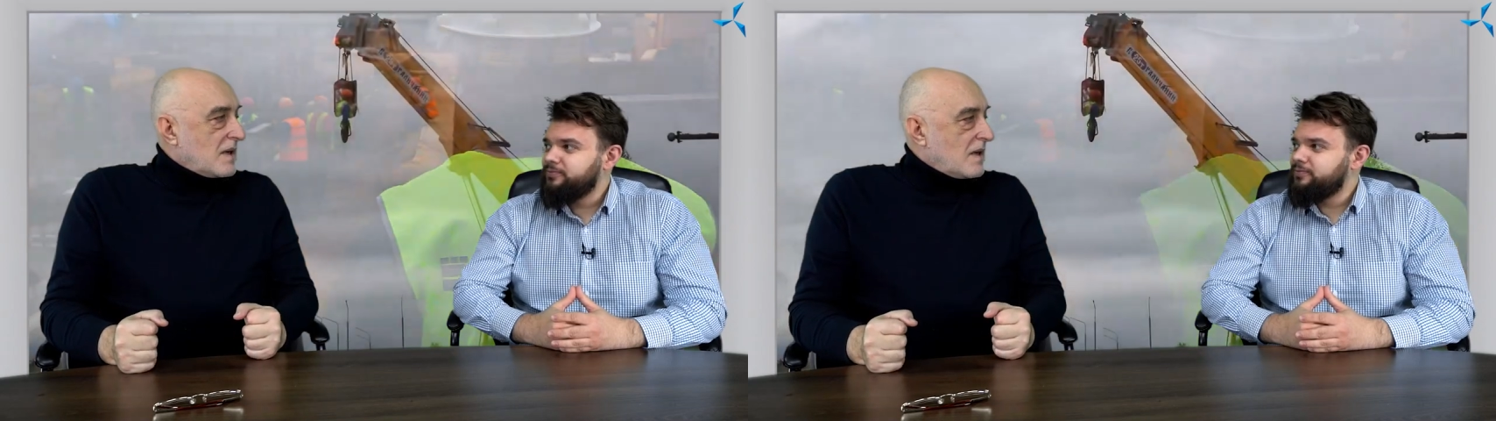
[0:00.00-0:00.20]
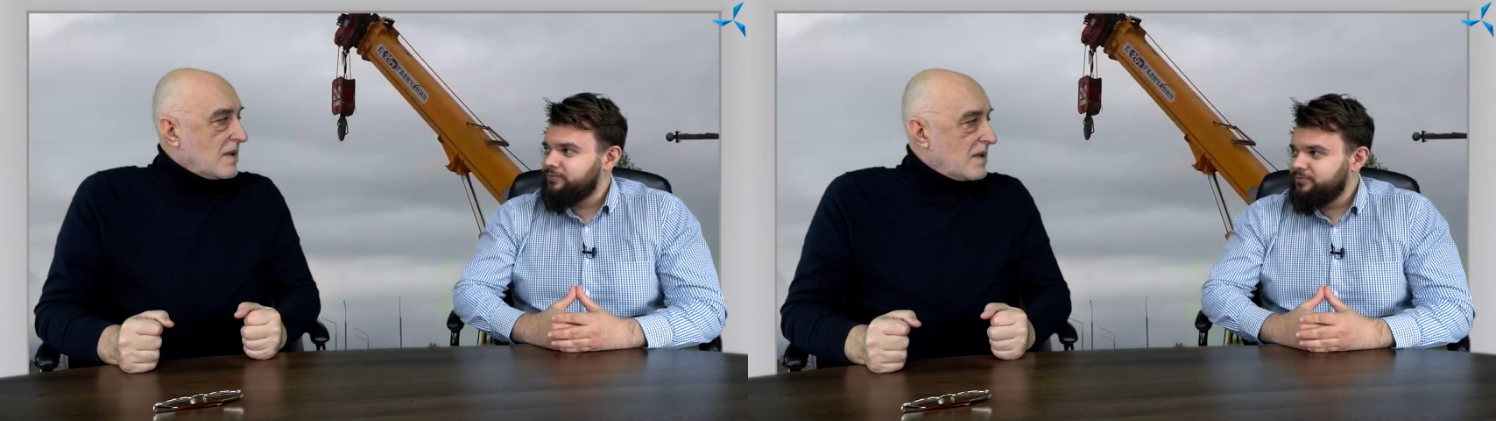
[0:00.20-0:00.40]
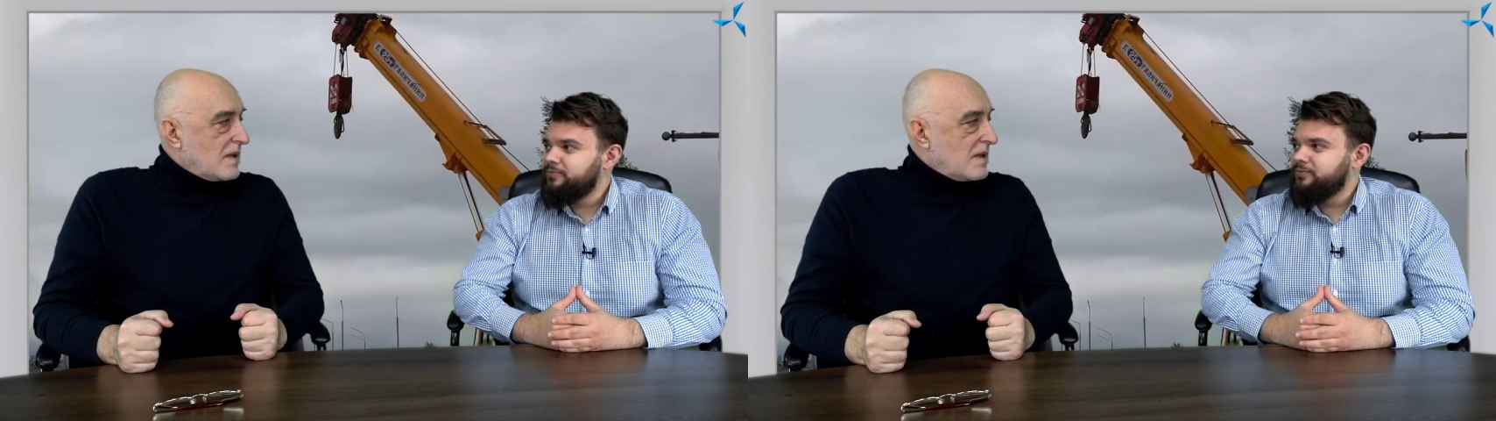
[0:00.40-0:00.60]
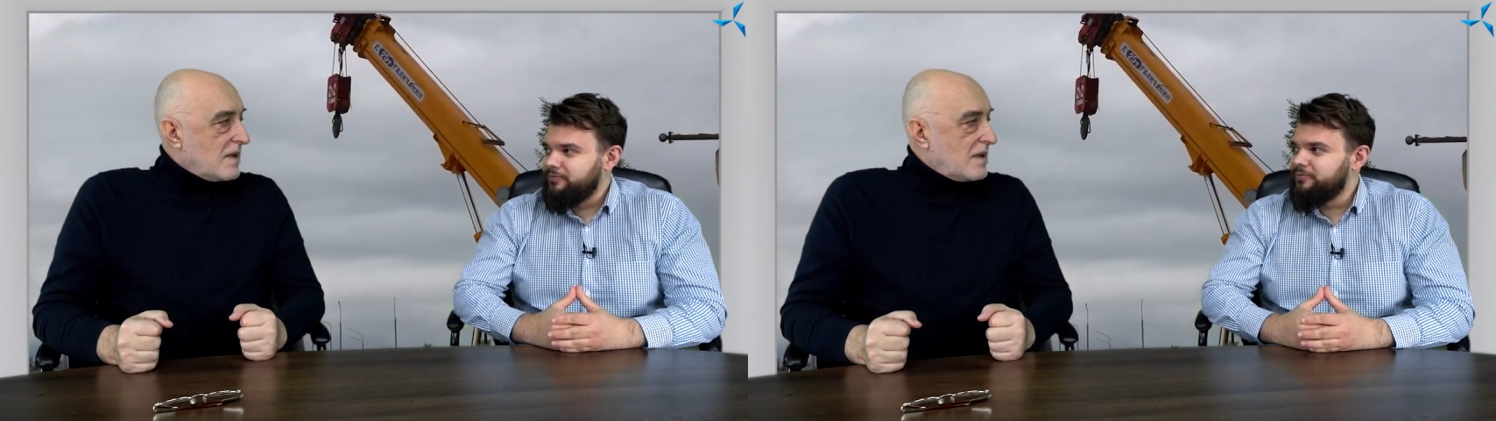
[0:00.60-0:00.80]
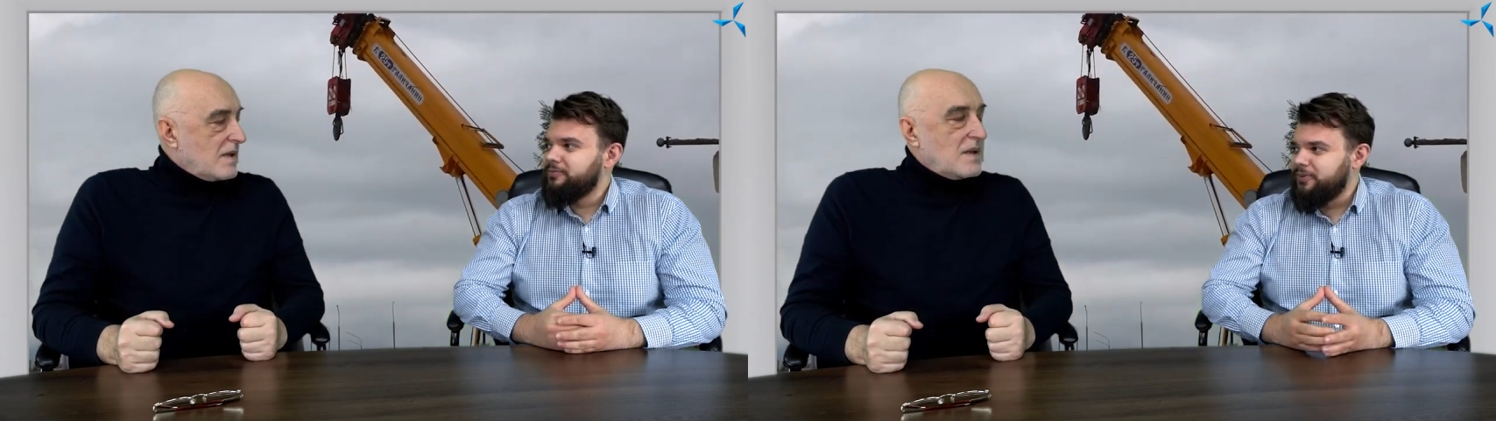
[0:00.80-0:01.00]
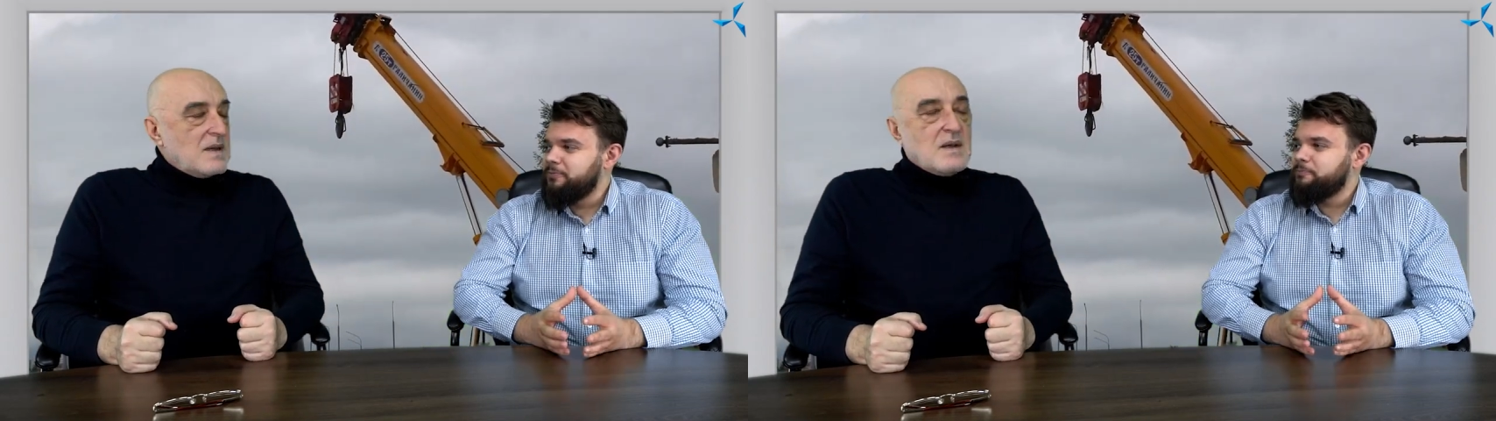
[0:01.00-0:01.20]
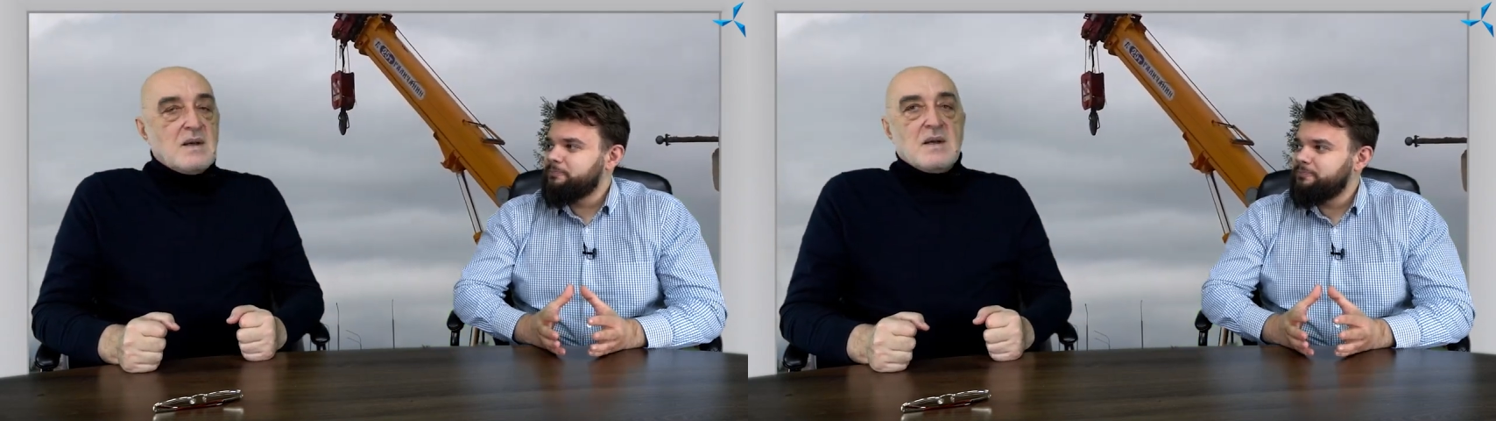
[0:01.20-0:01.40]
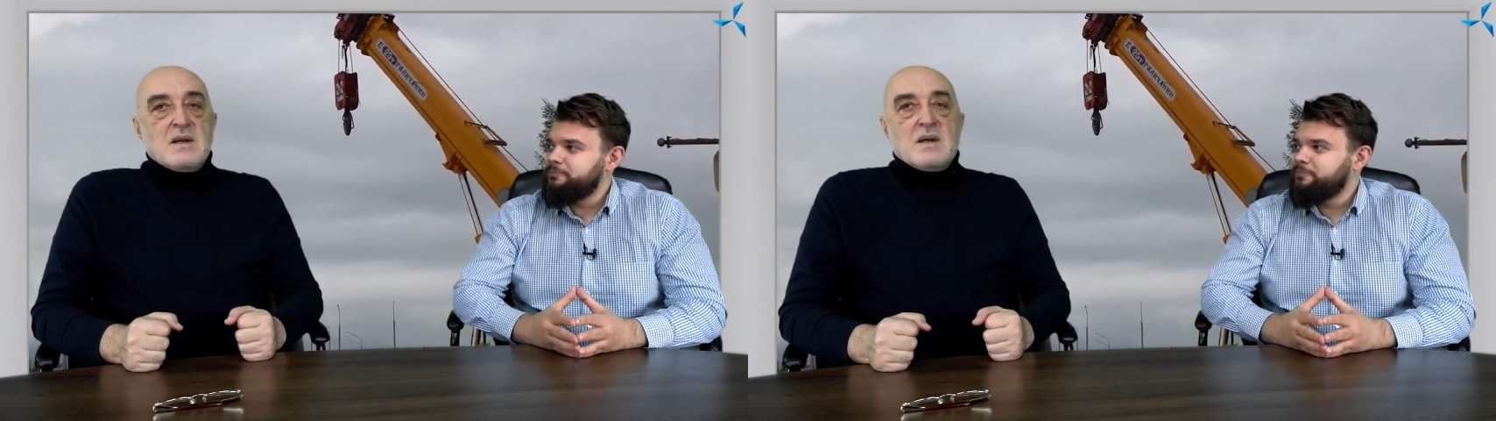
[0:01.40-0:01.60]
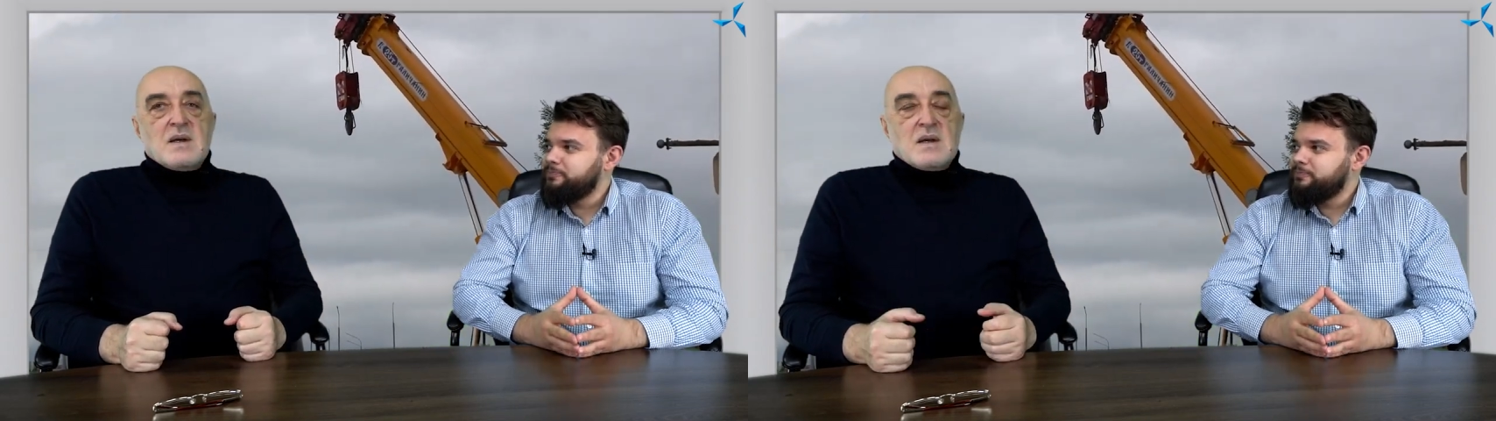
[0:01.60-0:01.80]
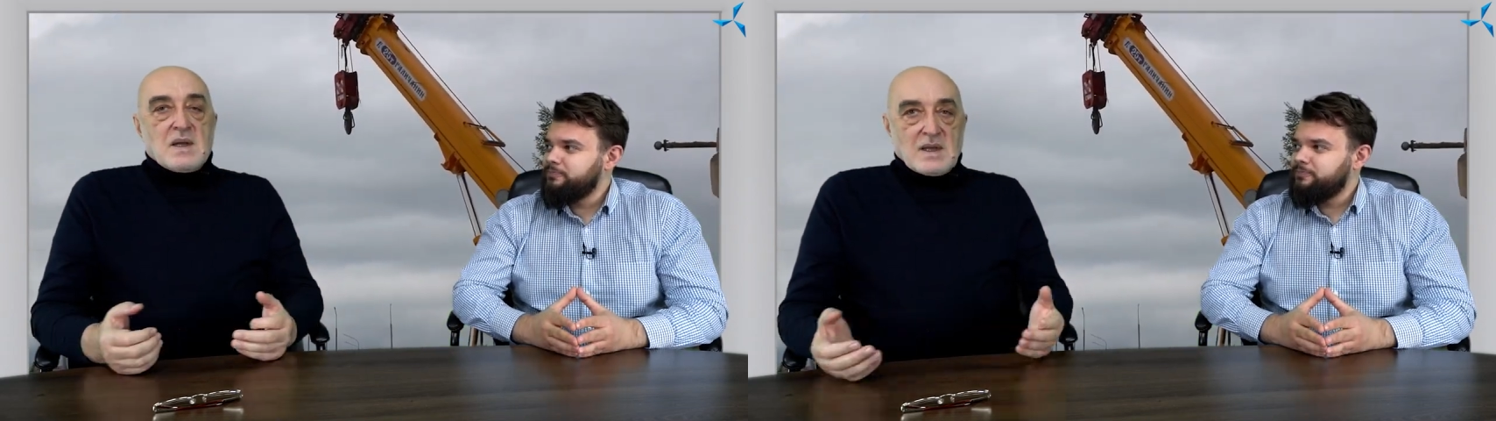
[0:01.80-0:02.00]
Speaker 1: Is that an important event?
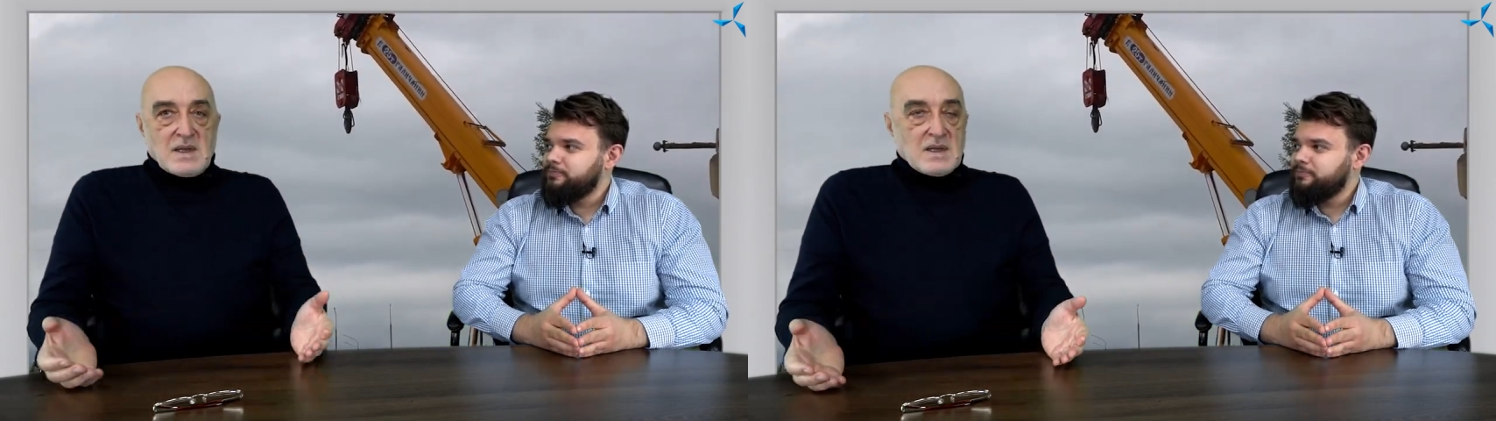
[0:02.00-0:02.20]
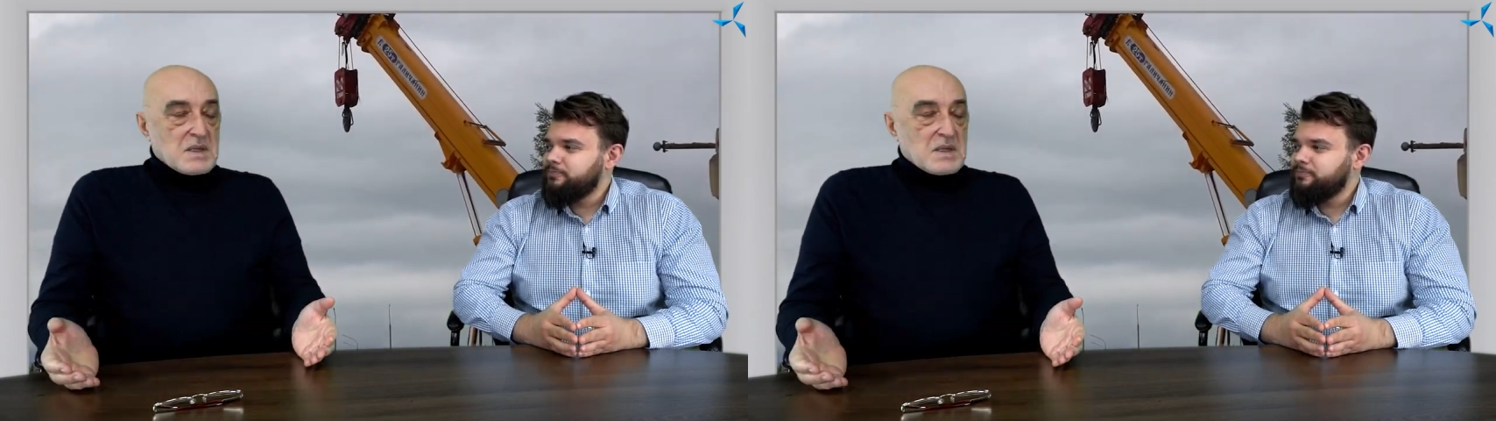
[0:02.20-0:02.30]
It